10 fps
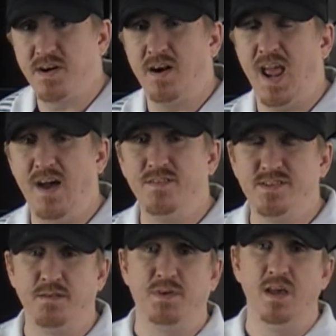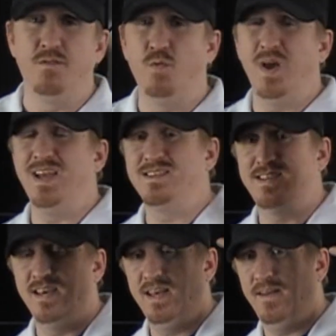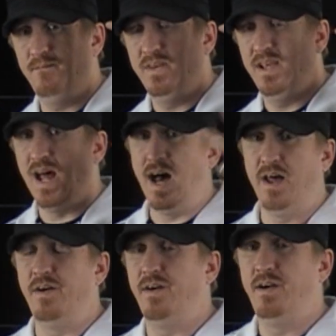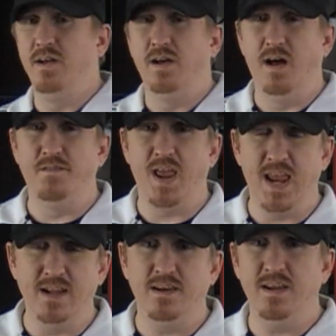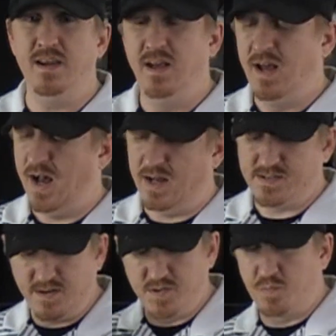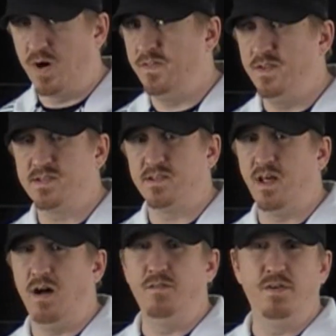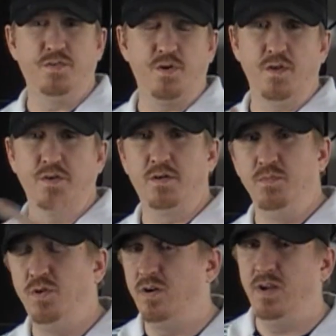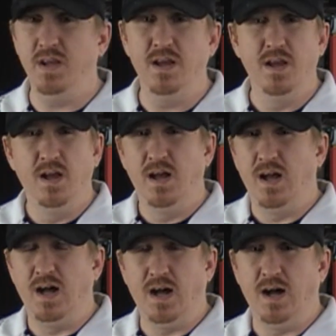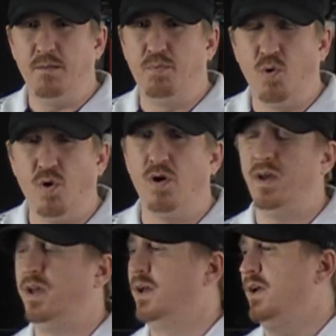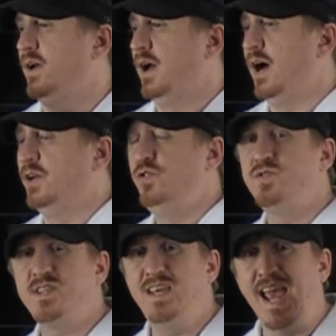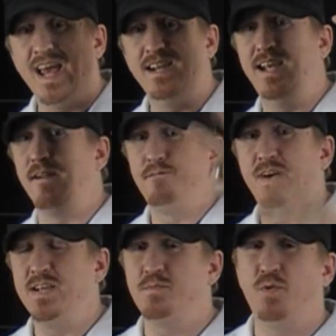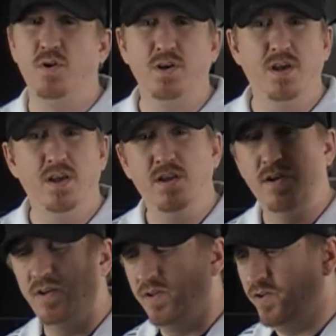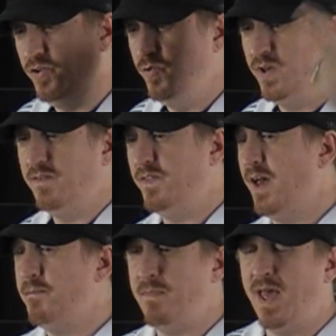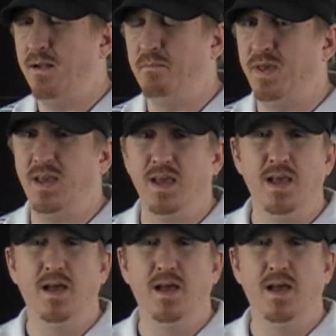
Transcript: to start having some giveaways in honor of Andi. Uh, start spreading this love throughout the community. Uh, boy, uh, you see Andi on Facebook, and you give that man a big,